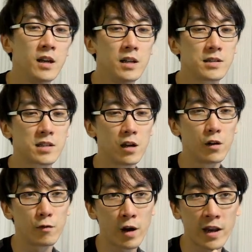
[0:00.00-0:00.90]

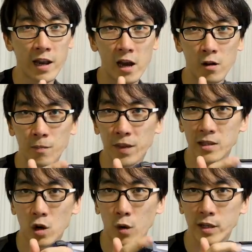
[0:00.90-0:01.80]
So right now,
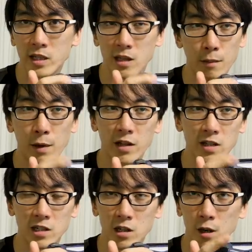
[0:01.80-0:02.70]
it's always the same amount of
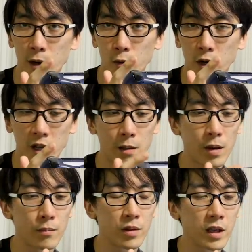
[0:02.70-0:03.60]
tension, no matter what a game
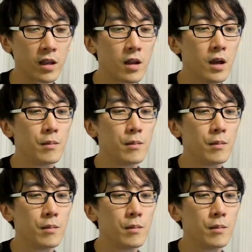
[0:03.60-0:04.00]
I'm playing.